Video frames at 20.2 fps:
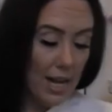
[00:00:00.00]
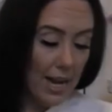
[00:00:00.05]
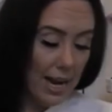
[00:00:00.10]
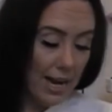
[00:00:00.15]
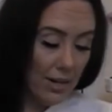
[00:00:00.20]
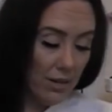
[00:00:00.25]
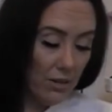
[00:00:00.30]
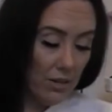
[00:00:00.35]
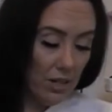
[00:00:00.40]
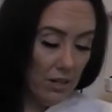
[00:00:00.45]

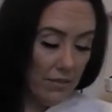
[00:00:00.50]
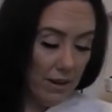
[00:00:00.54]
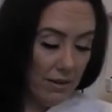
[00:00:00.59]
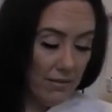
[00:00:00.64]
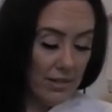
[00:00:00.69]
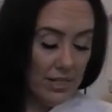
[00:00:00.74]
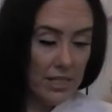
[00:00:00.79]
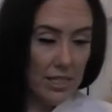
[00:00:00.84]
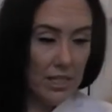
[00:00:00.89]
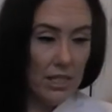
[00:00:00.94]
I don't know if
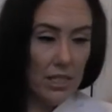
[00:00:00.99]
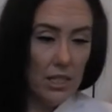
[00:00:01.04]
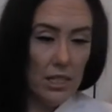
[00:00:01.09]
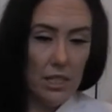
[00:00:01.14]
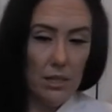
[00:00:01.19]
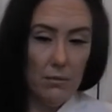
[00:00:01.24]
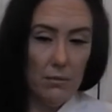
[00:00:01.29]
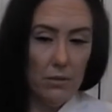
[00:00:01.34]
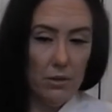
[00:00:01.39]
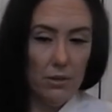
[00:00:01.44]
I've seen
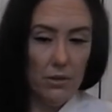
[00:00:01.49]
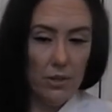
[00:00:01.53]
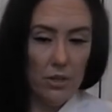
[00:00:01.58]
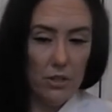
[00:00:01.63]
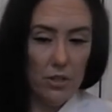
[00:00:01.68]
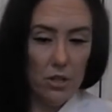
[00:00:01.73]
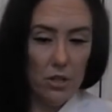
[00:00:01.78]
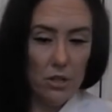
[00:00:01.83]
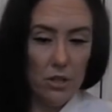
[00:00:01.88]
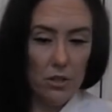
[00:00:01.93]
any more of the
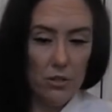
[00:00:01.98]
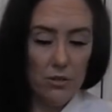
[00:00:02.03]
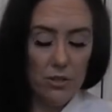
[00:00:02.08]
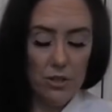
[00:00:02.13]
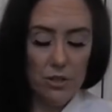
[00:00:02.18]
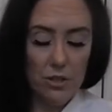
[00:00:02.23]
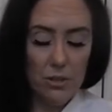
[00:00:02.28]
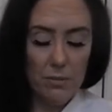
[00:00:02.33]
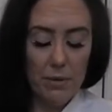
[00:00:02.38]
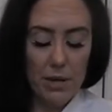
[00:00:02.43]
charcoal
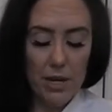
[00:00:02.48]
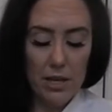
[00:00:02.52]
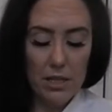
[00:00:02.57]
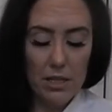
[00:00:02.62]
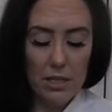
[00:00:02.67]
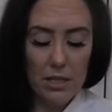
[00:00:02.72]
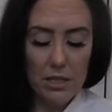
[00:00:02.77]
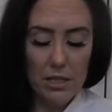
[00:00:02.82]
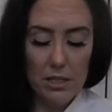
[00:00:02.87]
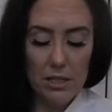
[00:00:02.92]

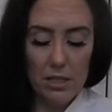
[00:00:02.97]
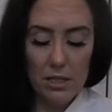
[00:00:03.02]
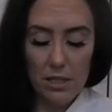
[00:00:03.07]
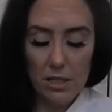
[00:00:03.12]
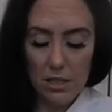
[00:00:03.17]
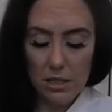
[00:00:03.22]
toothpaste.